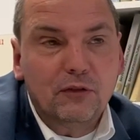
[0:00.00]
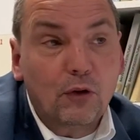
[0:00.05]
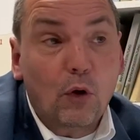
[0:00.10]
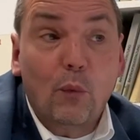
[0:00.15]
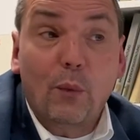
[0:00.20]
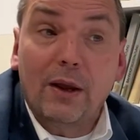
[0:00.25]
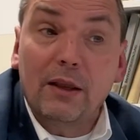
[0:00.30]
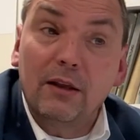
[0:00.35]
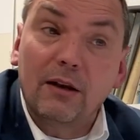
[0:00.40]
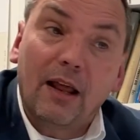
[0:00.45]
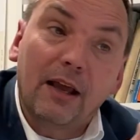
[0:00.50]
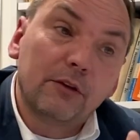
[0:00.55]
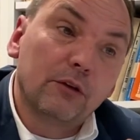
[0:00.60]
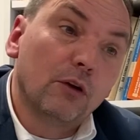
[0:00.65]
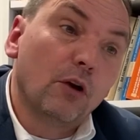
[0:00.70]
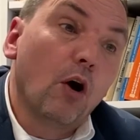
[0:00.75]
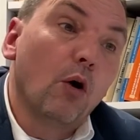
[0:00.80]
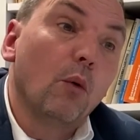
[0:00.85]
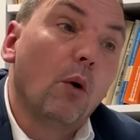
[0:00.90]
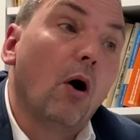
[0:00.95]
So when you like to
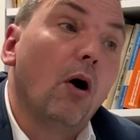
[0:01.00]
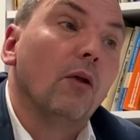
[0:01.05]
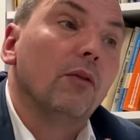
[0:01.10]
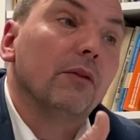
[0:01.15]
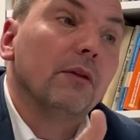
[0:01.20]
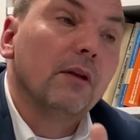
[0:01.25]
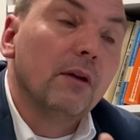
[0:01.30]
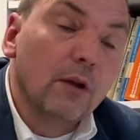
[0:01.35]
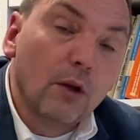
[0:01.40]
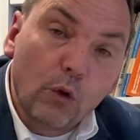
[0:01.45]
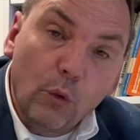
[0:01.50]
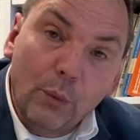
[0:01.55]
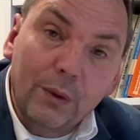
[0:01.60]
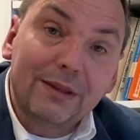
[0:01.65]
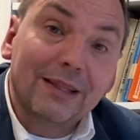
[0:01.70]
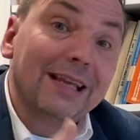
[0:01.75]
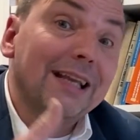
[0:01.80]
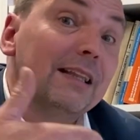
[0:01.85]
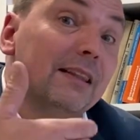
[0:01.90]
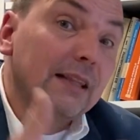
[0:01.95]
go on
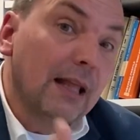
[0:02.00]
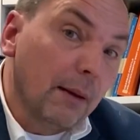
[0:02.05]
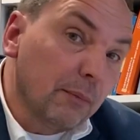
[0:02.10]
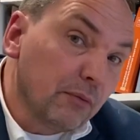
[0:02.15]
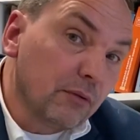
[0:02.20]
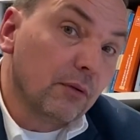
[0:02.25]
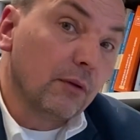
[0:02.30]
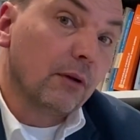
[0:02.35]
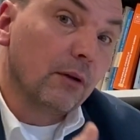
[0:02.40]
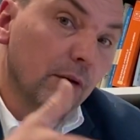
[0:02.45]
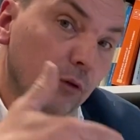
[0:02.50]
with in-depth